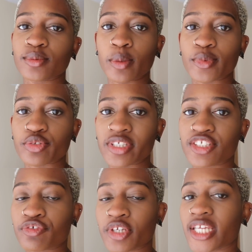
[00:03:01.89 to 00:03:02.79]
in optometry
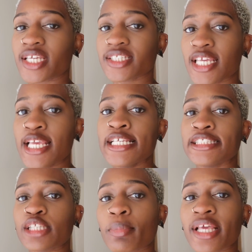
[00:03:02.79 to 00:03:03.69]
is 3 years.
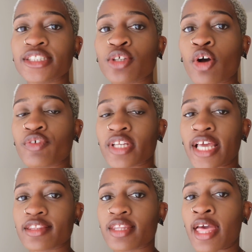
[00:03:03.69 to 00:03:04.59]
Some places offer
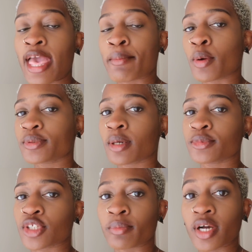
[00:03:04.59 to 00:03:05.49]
like the
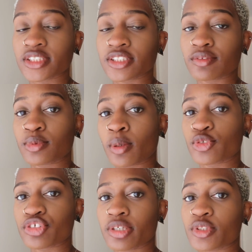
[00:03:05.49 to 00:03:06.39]
MOptom, so Masters of
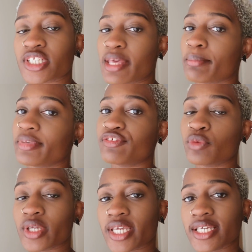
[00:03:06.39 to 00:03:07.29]
Optometry, which would then be
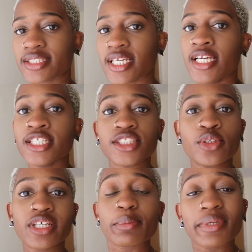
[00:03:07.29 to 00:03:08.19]
4 years. So
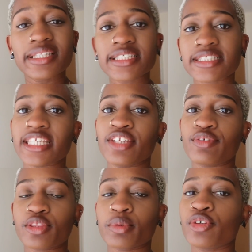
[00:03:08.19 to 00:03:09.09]
you're going to be in this city
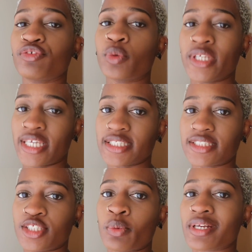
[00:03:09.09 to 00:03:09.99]
for 3 or 4
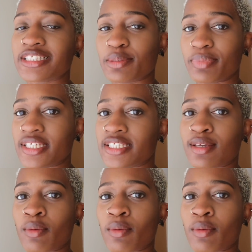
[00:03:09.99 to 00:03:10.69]
years. You want it to be